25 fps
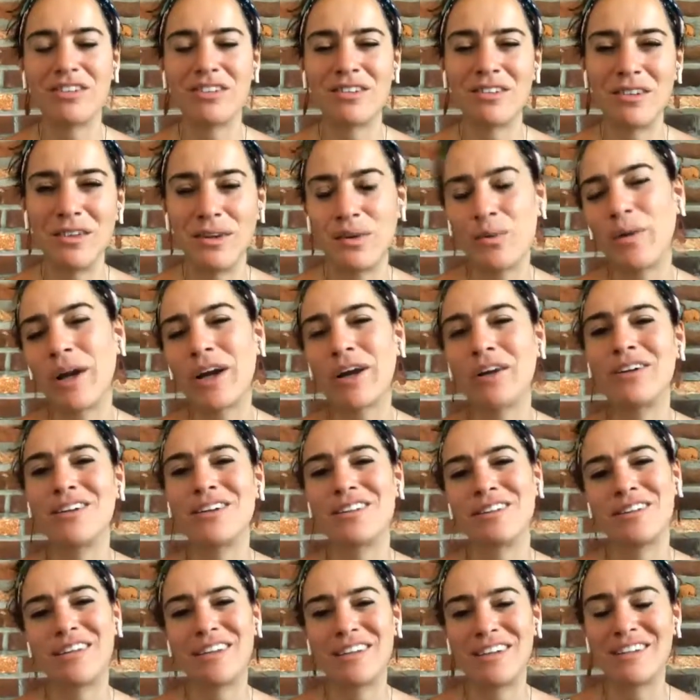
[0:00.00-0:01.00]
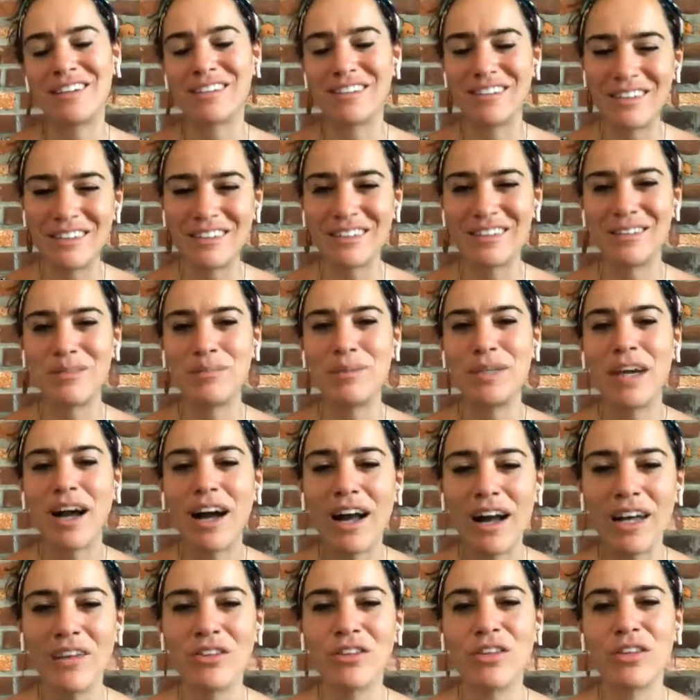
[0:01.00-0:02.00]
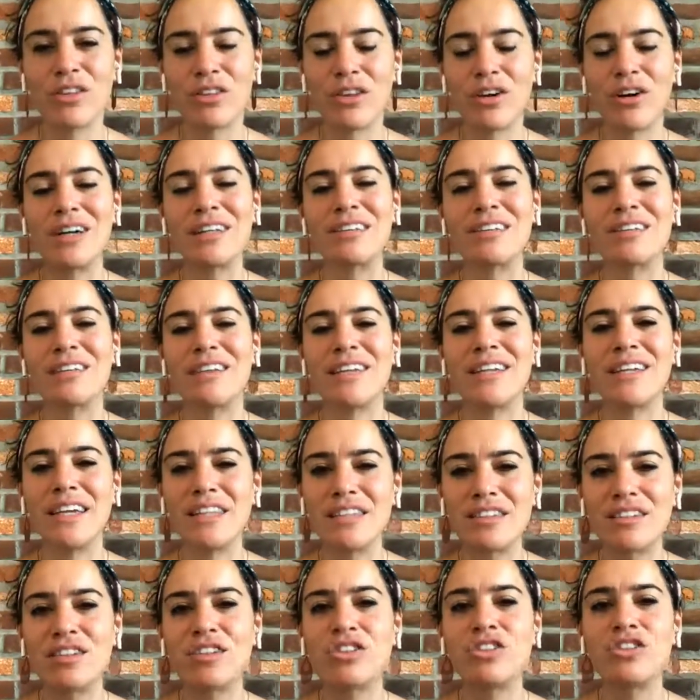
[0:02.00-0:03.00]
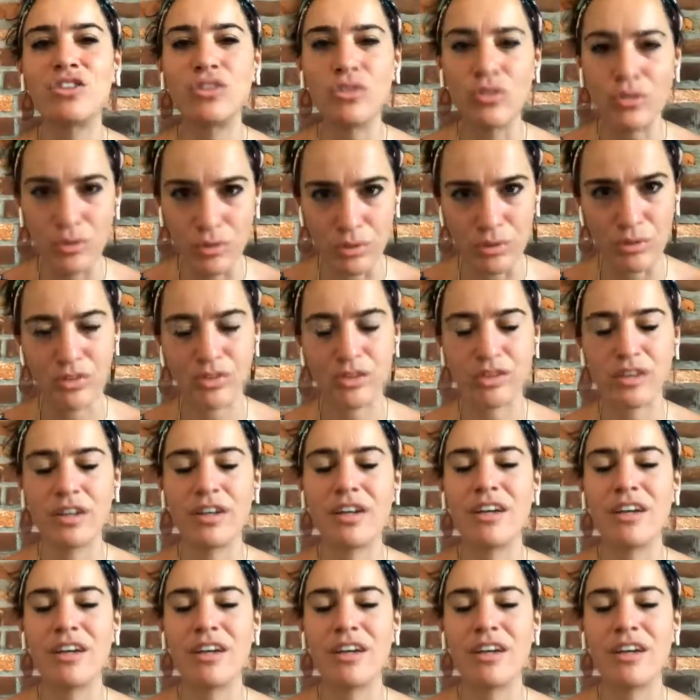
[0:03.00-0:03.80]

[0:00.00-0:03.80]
the awareness that exists behind the thoughts and that gets to choose.